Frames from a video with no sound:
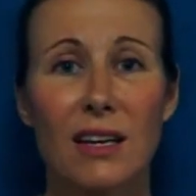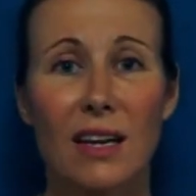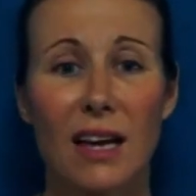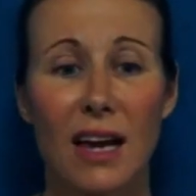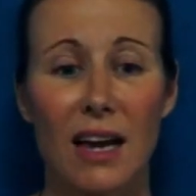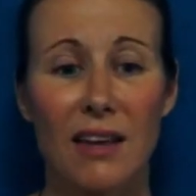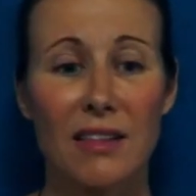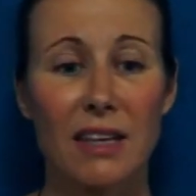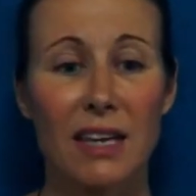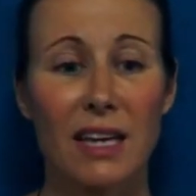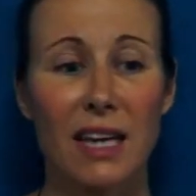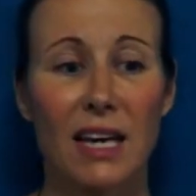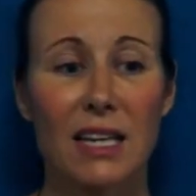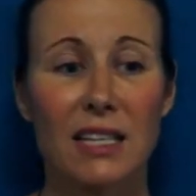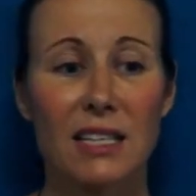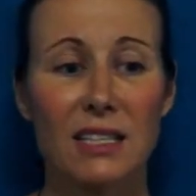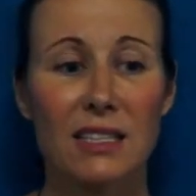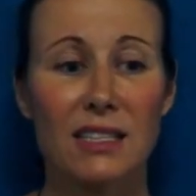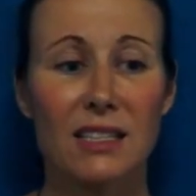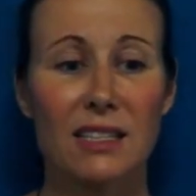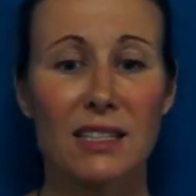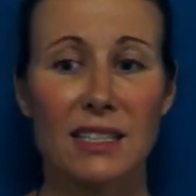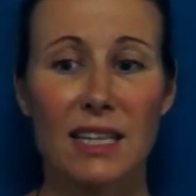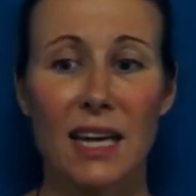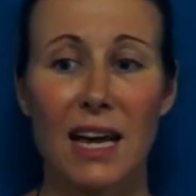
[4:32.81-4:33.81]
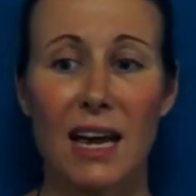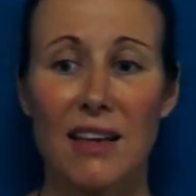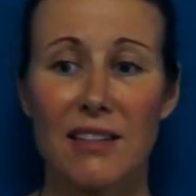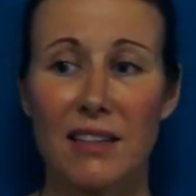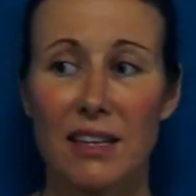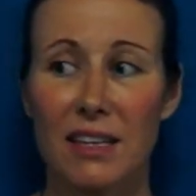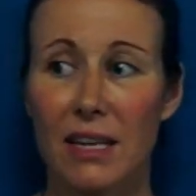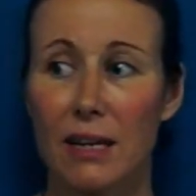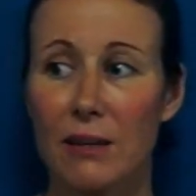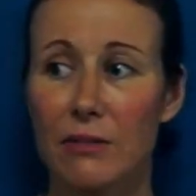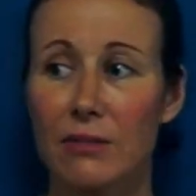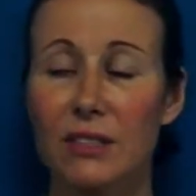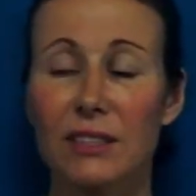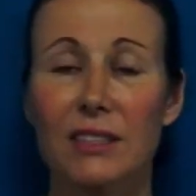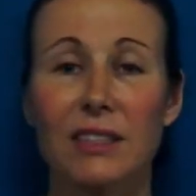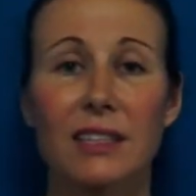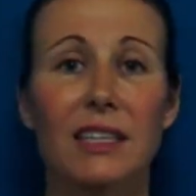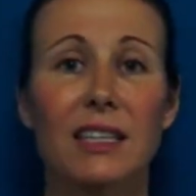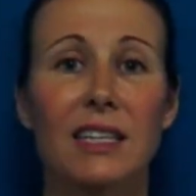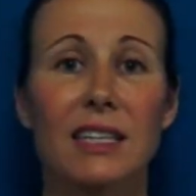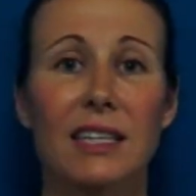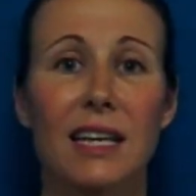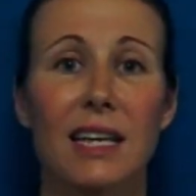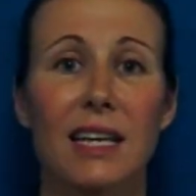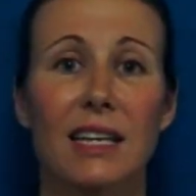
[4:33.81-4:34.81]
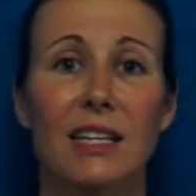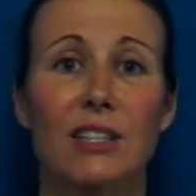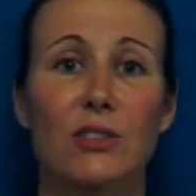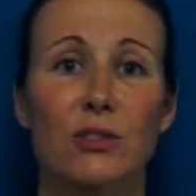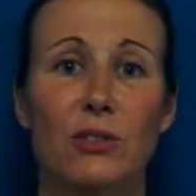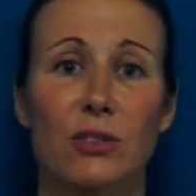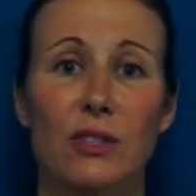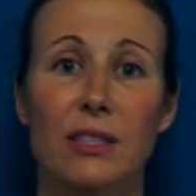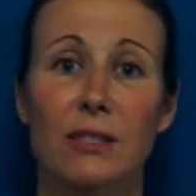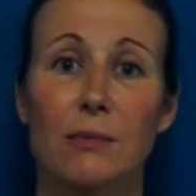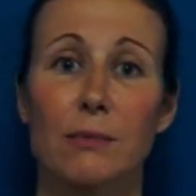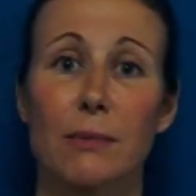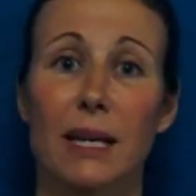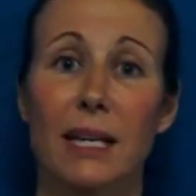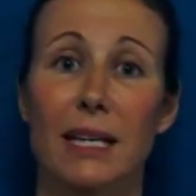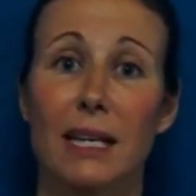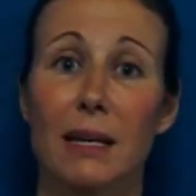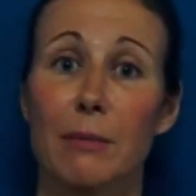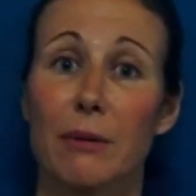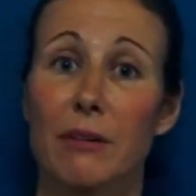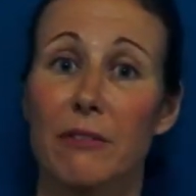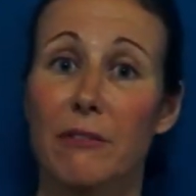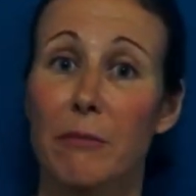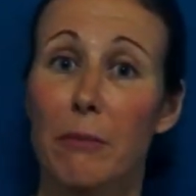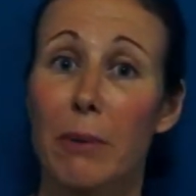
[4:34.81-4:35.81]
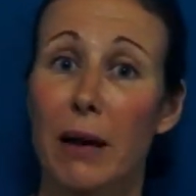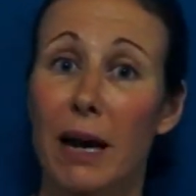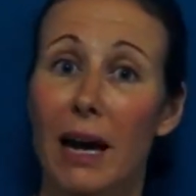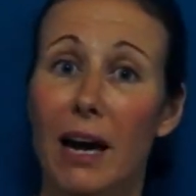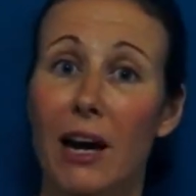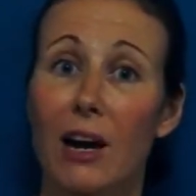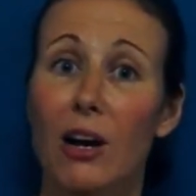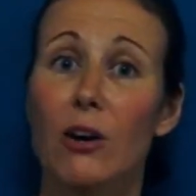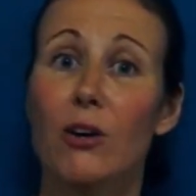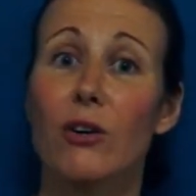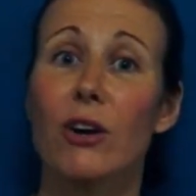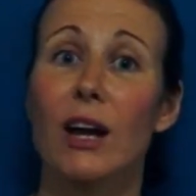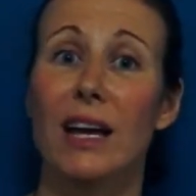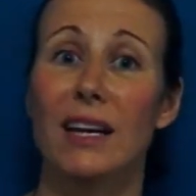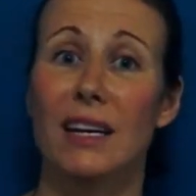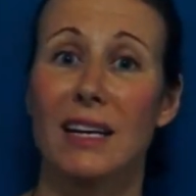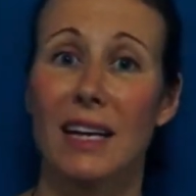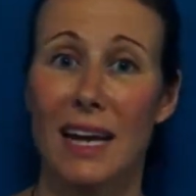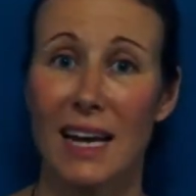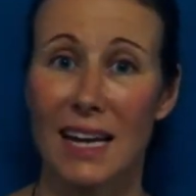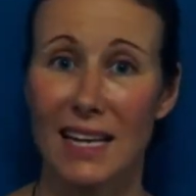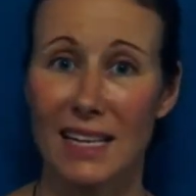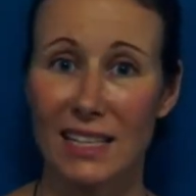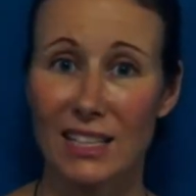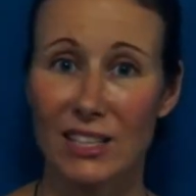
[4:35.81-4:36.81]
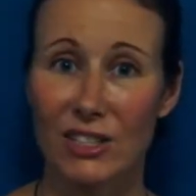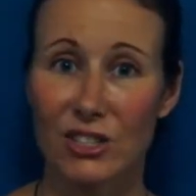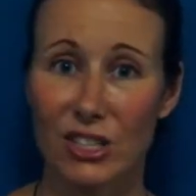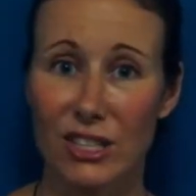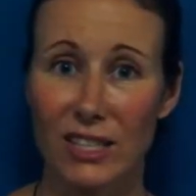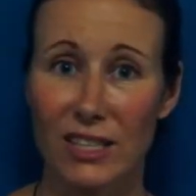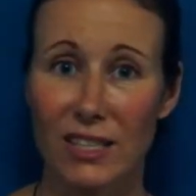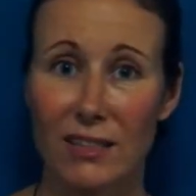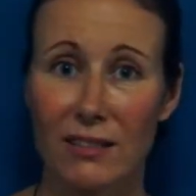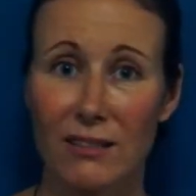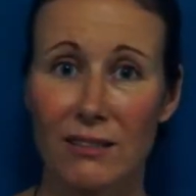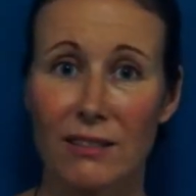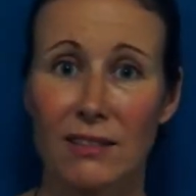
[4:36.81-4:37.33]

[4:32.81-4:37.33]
And they understand that everything in nature is made up of power and energy.